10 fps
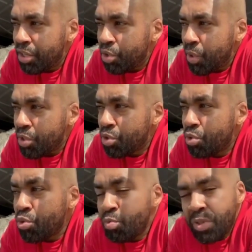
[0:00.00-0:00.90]
you
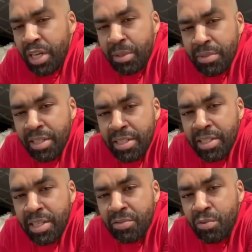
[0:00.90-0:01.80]
assume that I'm
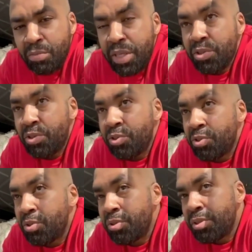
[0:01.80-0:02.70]
successful based on
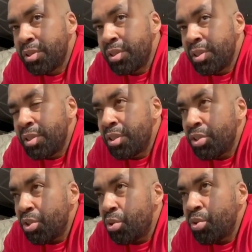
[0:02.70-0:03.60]
your
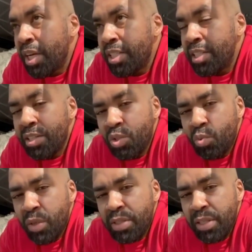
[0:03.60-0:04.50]
own ideas
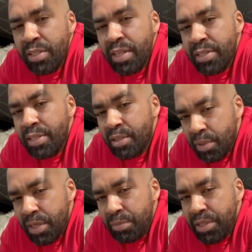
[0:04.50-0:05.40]
on what success is.
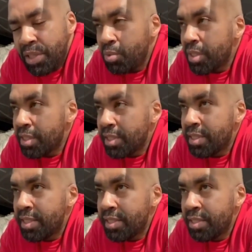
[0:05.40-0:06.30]
But let me tell you what
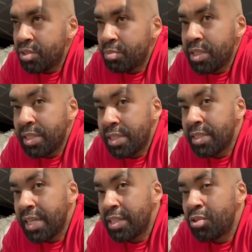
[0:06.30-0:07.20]
success is to me.
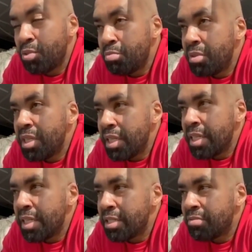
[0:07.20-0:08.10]
Success to me
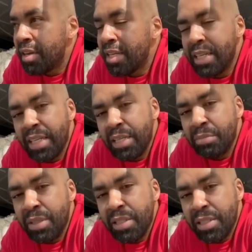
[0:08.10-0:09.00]
is finding inner
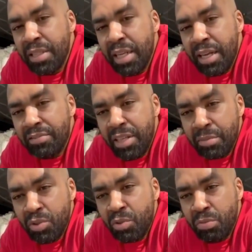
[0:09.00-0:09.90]
peace in the life that
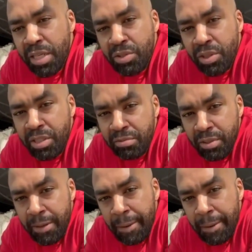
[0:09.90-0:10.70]
I'm so blessed to live.